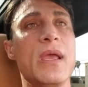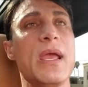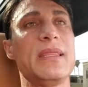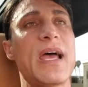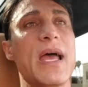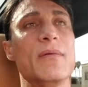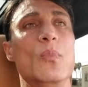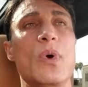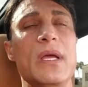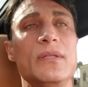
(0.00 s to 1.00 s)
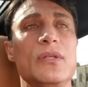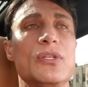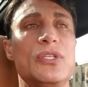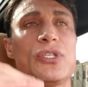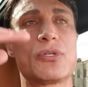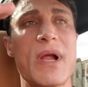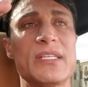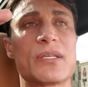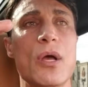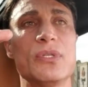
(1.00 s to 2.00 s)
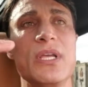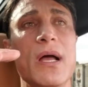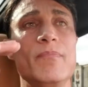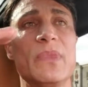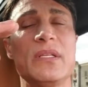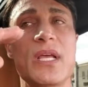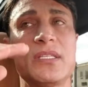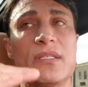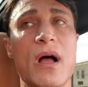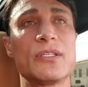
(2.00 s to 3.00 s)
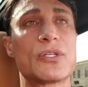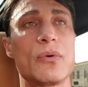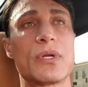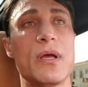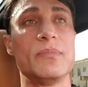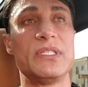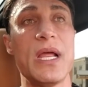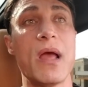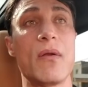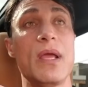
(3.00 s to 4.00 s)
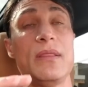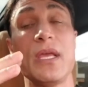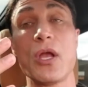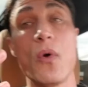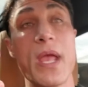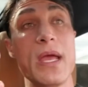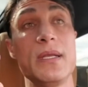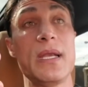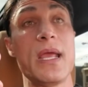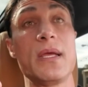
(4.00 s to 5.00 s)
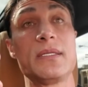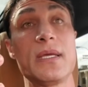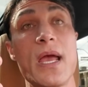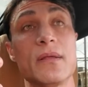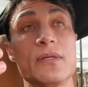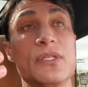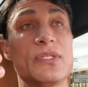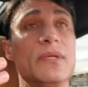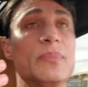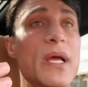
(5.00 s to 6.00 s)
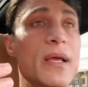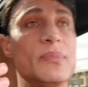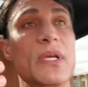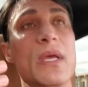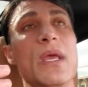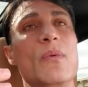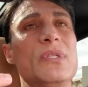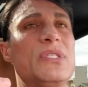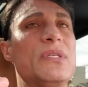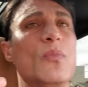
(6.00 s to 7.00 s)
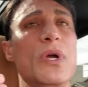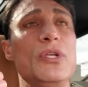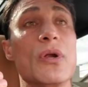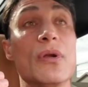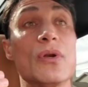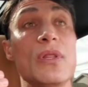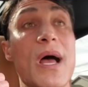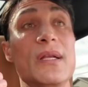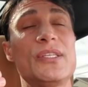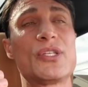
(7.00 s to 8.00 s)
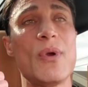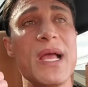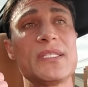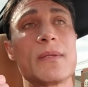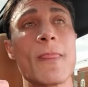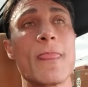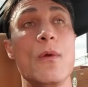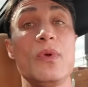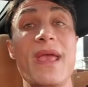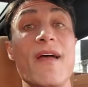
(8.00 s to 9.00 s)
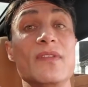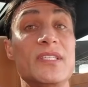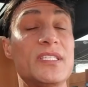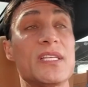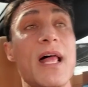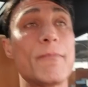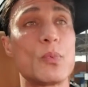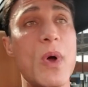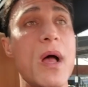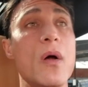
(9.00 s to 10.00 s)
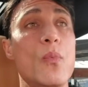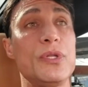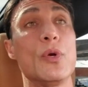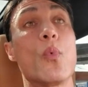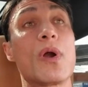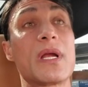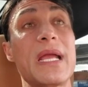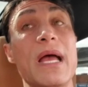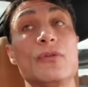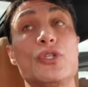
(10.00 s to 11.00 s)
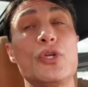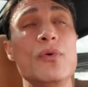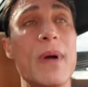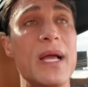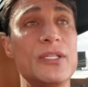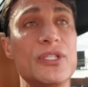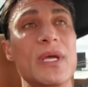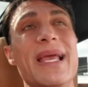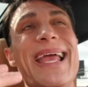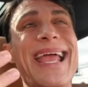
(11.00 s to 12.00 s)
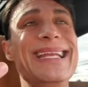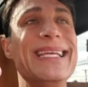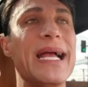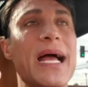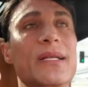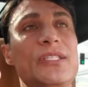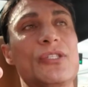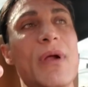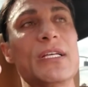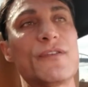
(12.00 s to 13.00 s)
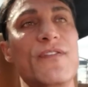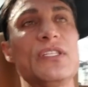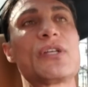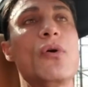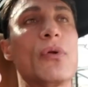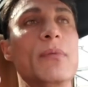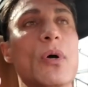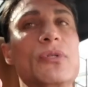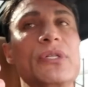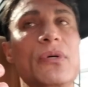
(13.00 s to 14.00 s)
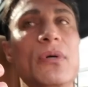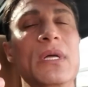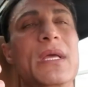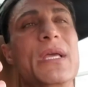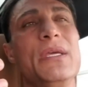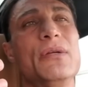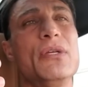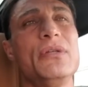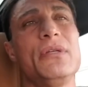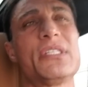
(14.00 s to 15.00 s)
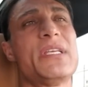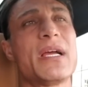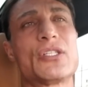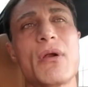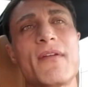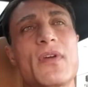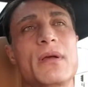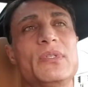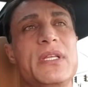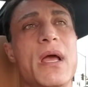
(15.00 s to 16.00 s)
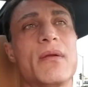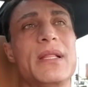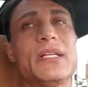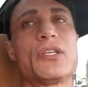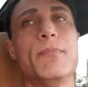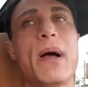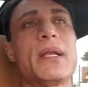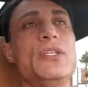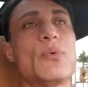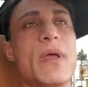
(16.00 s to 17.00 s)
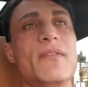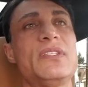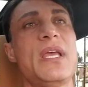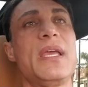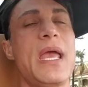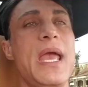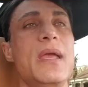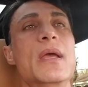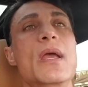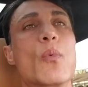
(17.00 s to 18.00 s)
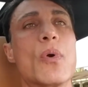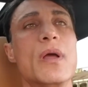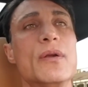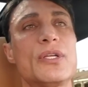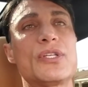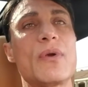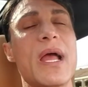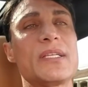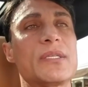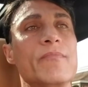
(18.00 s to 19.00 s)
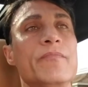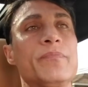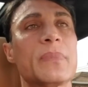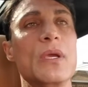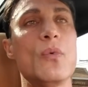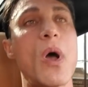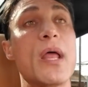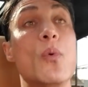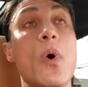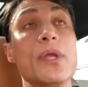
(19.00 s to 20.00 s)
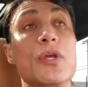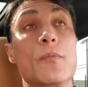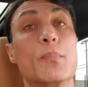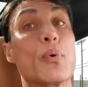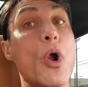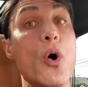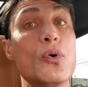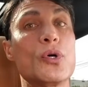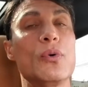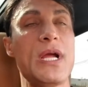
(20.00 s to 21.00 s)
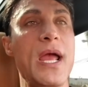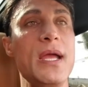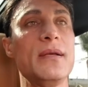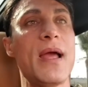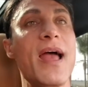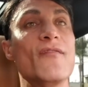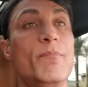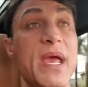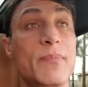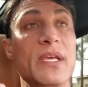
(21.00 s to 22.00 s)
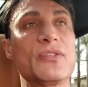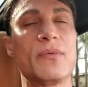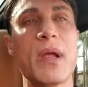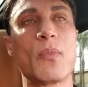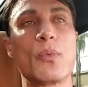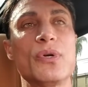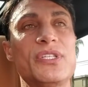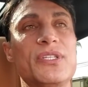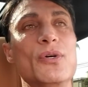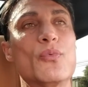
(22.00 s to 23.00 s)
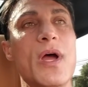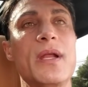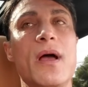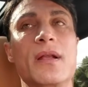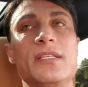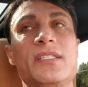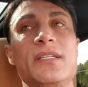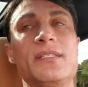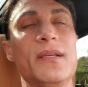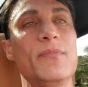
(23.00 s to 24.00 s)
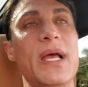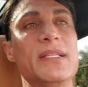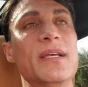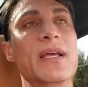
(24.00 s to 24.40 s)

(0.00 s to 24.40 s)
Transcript: that when stress goes up, testosterone comes down, and they go hand in hand together. So sometimes When, when you're under a lot of stress, when you haven't slept well, when you're working out too much, any kind of stress, physical or emotional, you know, your, your sex drive comes down, and that's your body's way of saying, hey, we're under stress. I don't want you to procreate and have babies. Remember, we're still running on a system that's